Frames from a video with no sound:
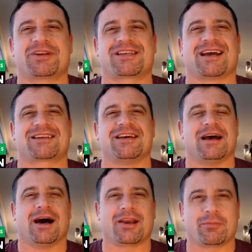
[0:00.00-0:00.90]
you
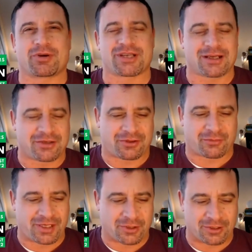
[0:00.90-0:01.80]
protect your
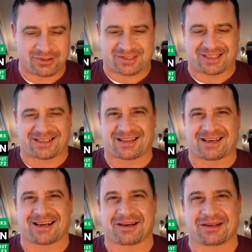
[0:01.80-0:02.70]
three girls like
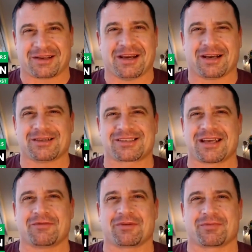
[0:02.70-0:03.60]
that? How do you
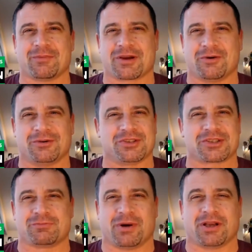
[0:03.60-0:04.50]
save them from the cold?
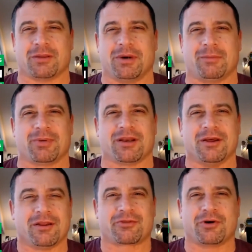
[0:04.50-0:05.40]
You just bundle them up
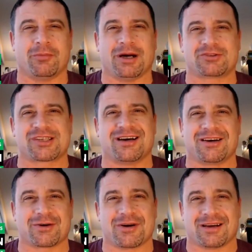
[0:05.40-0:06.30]
and throw them
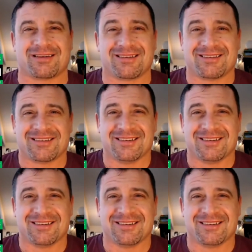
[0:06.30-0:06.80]
outside, or what?